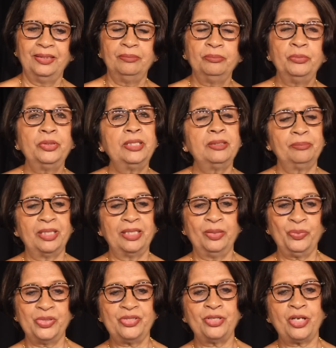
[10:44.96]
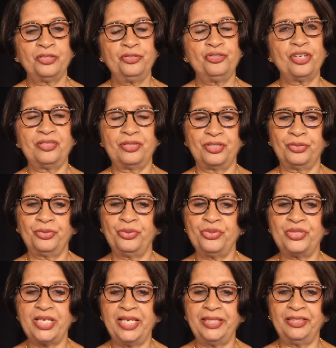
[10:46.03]
Muthamma was not just a
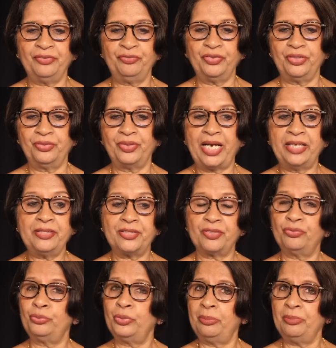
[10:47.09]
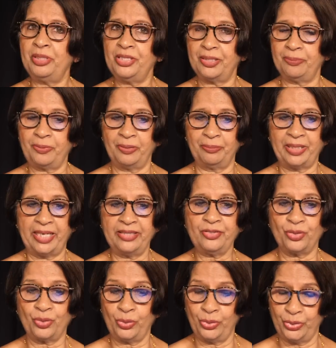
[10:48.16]
crusader for the rights of women
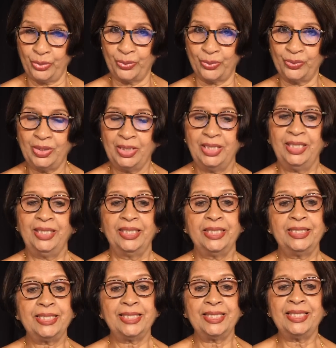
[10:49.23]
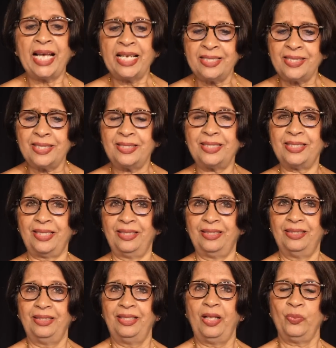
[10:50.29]
diplomats, although her
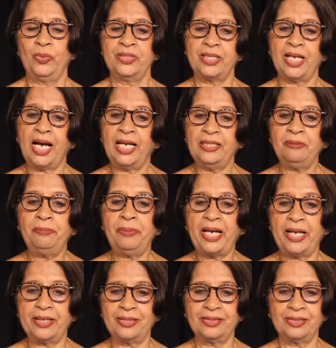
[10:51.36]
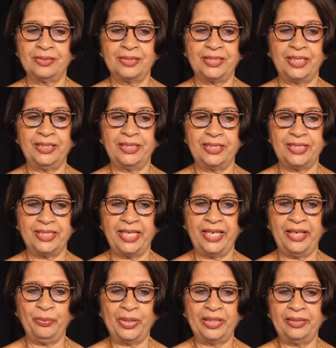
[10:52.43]
tenacity was unparalleled in a
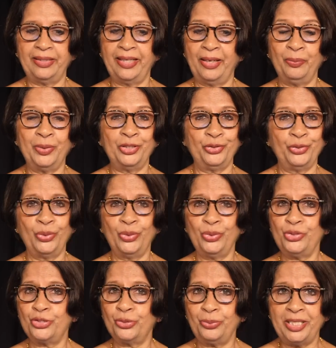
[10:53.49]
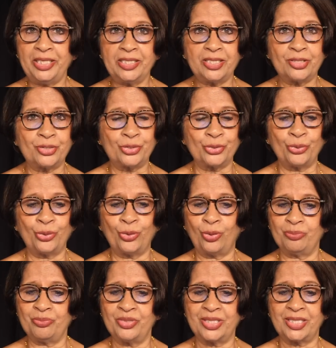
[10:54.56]
day when there were no tweet
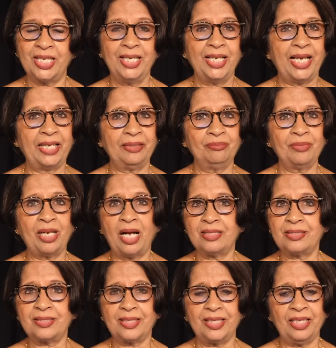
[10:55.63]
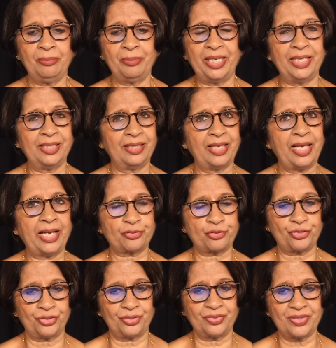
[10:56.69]
storms and mass email
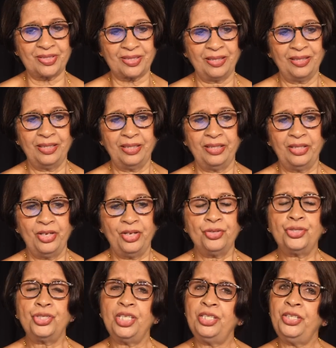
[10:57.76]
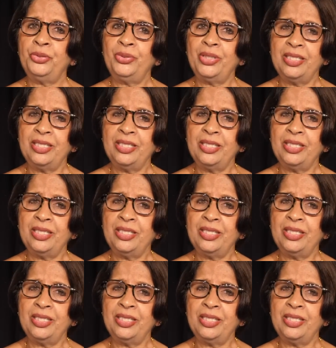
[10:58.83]
actions. She knew